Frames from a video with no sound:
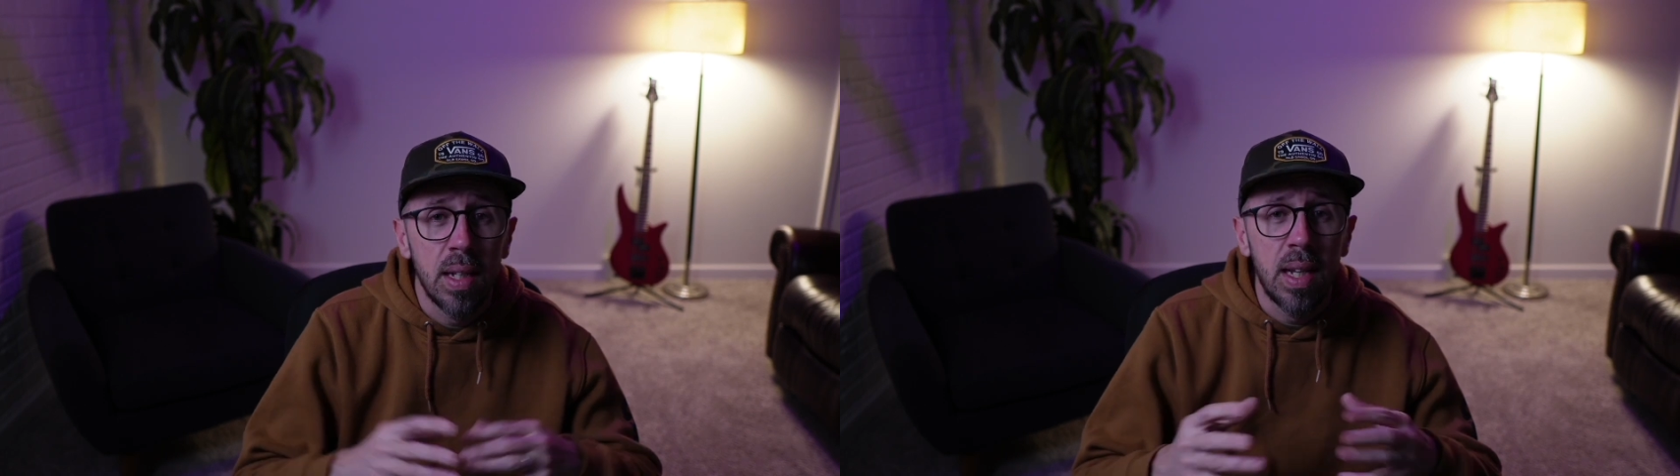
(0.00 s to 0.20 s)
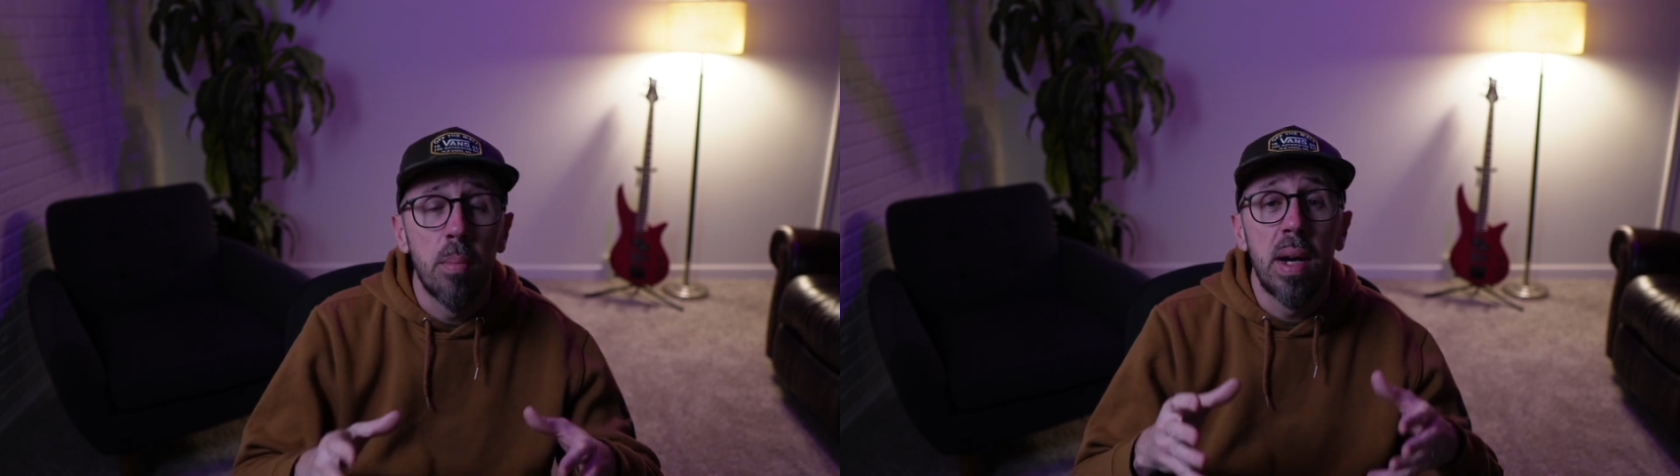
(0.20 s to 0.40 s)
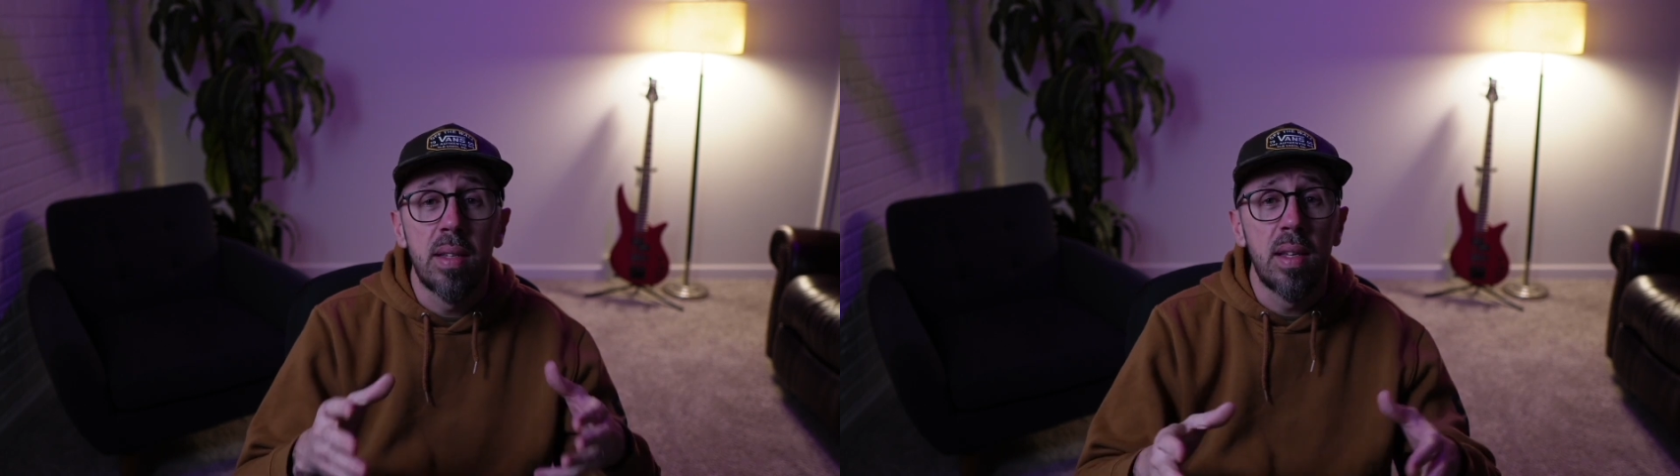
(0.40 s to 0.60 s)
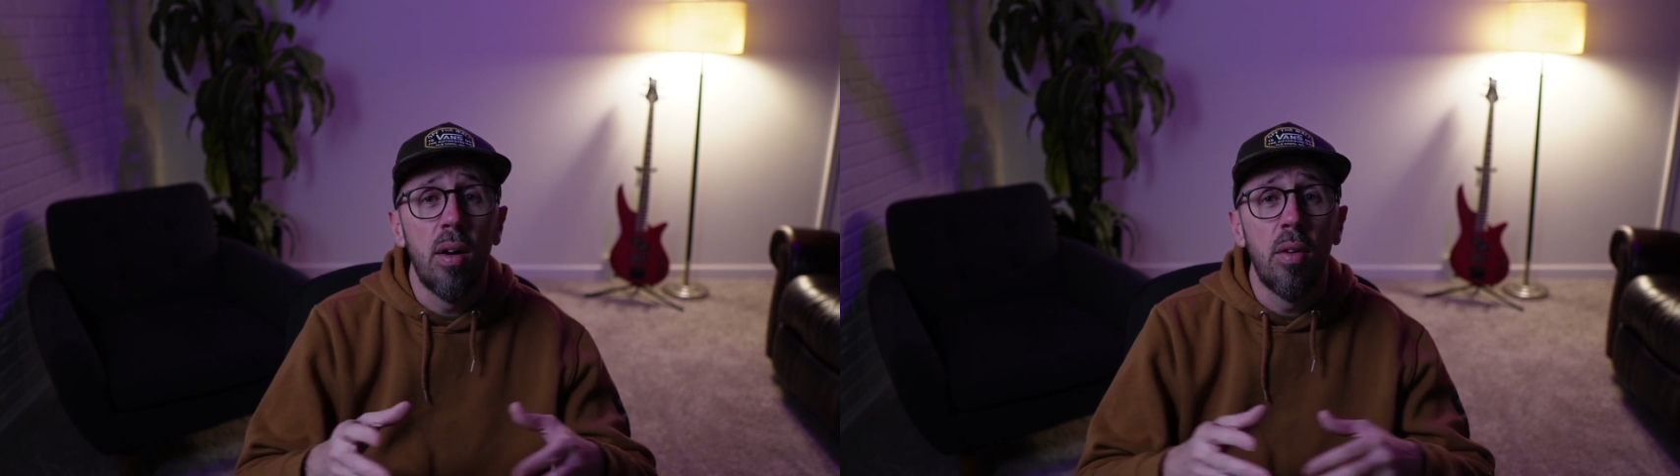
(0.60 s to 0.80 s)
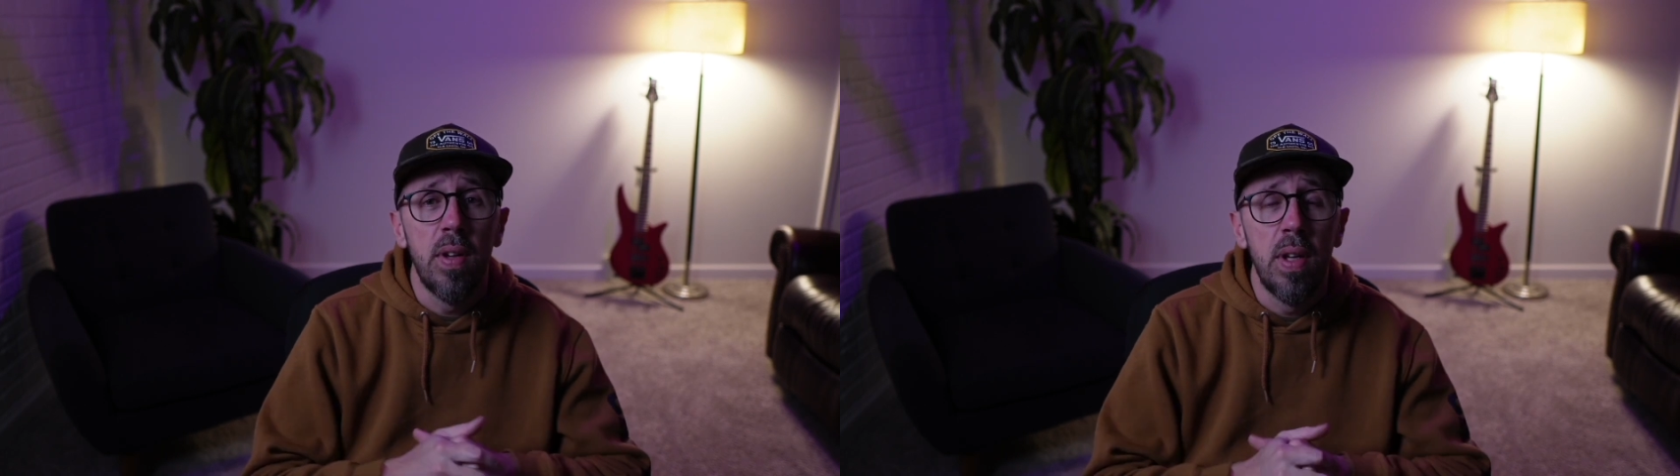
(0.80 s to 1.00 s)
to get
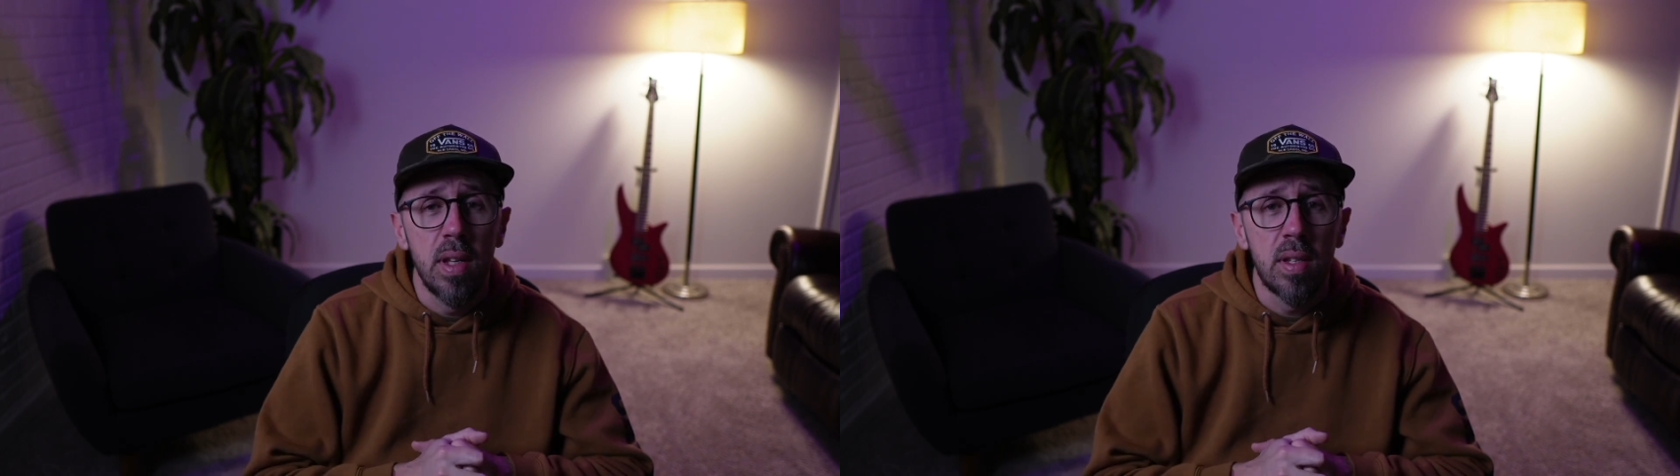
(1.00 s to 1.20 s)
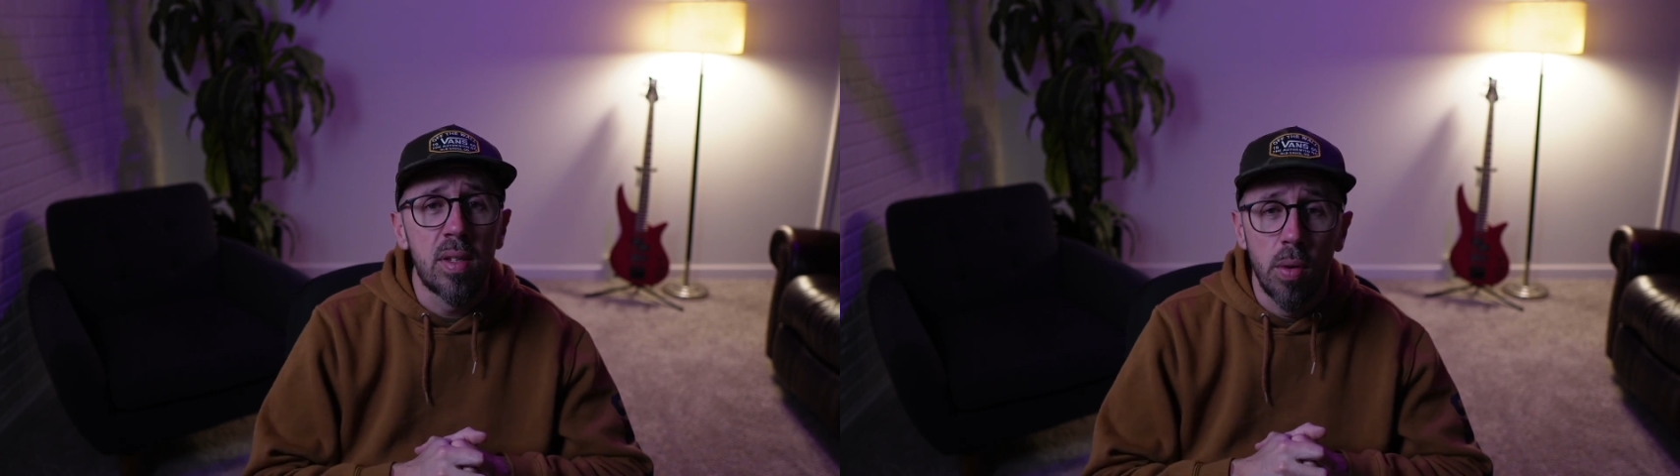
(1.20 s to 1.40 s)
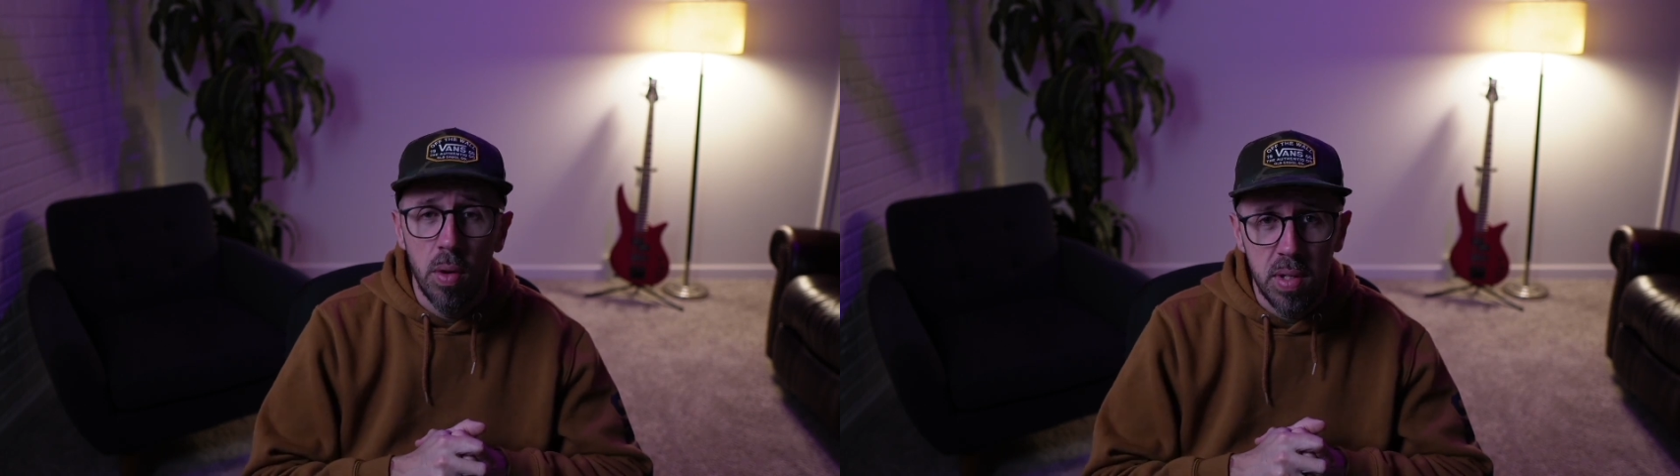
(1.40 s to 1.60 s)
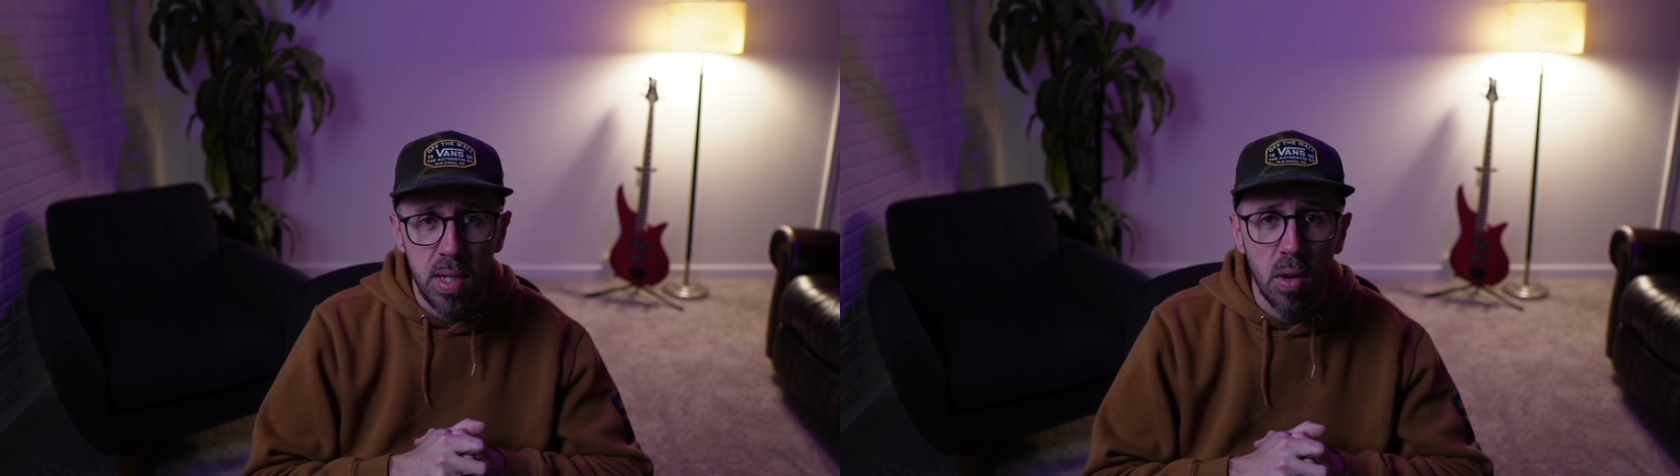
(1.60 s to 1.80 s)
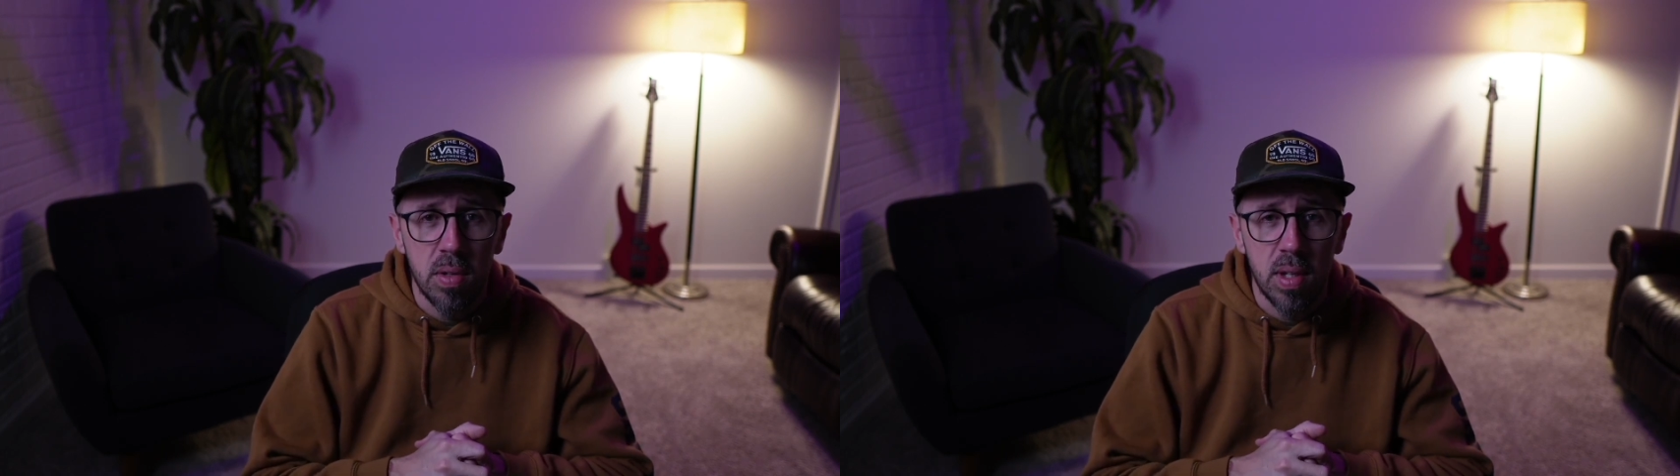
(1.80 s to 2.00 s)
myself in this
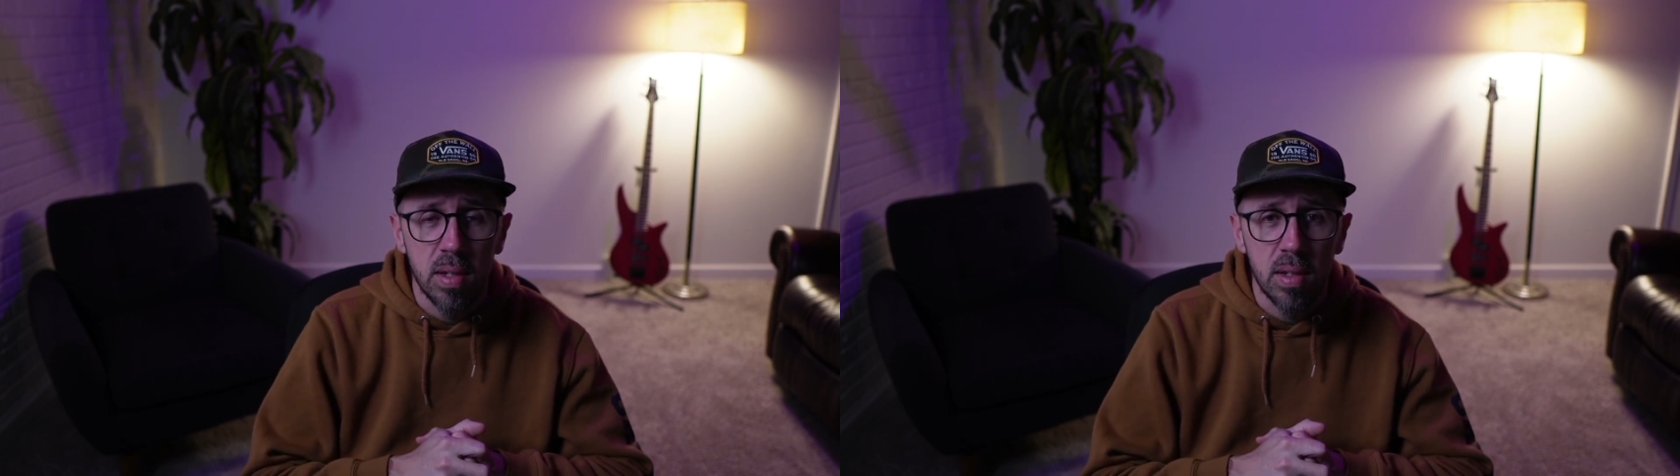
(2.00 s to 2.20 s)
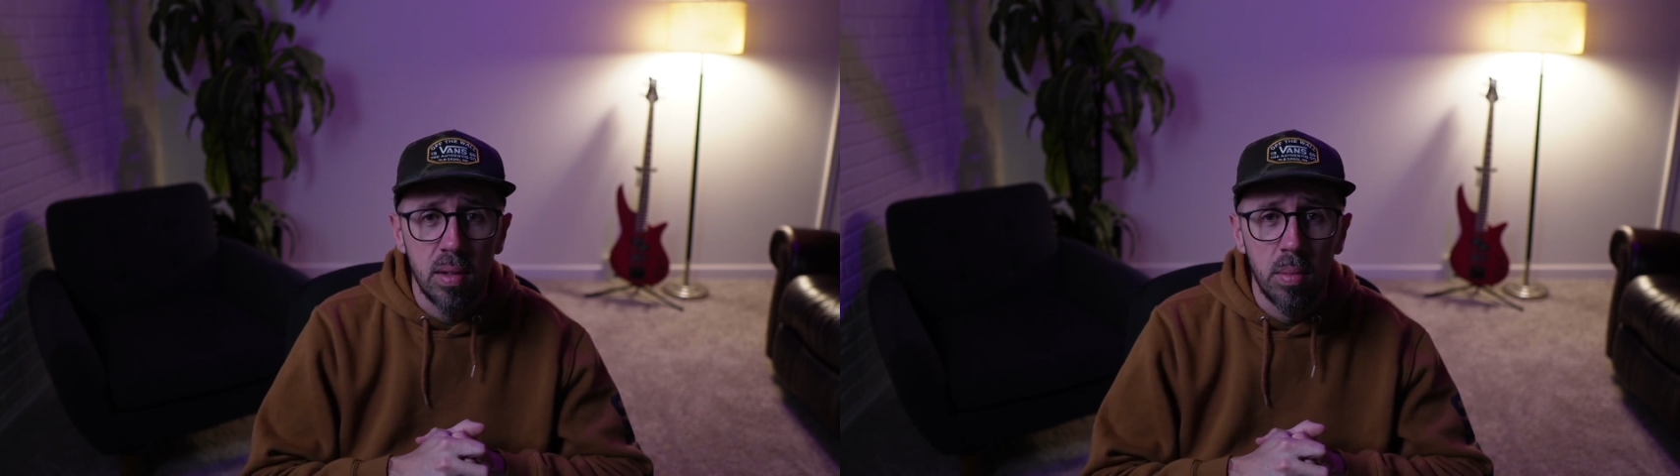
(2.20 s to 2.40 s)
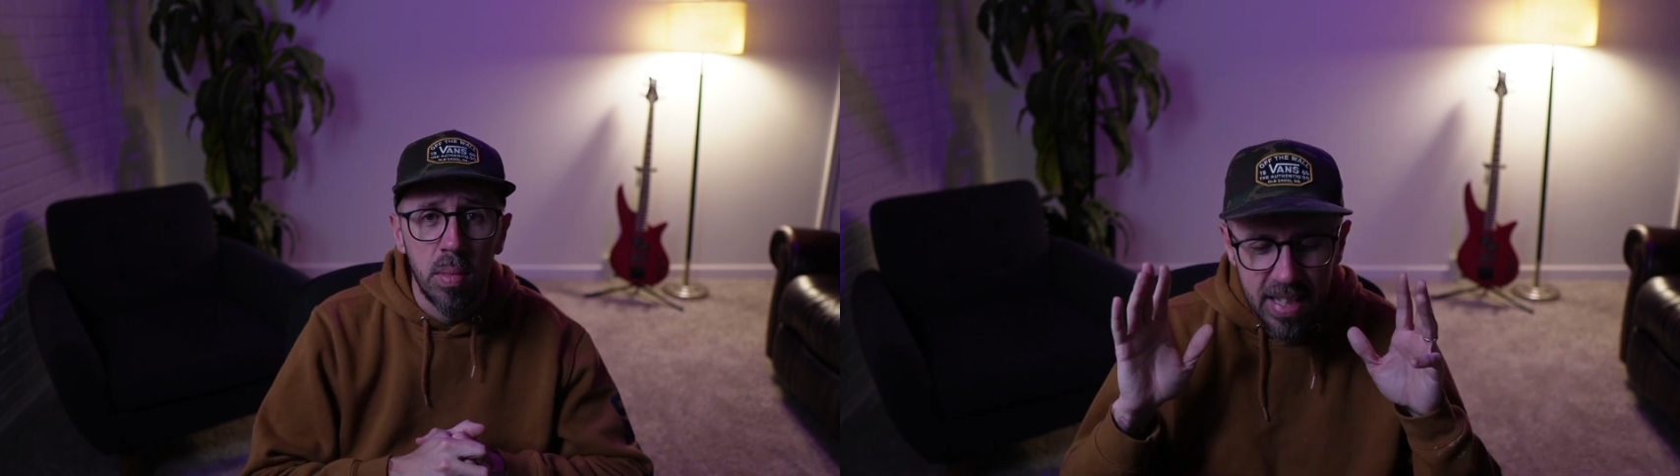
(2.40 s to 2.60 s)
Sonos ecosystem.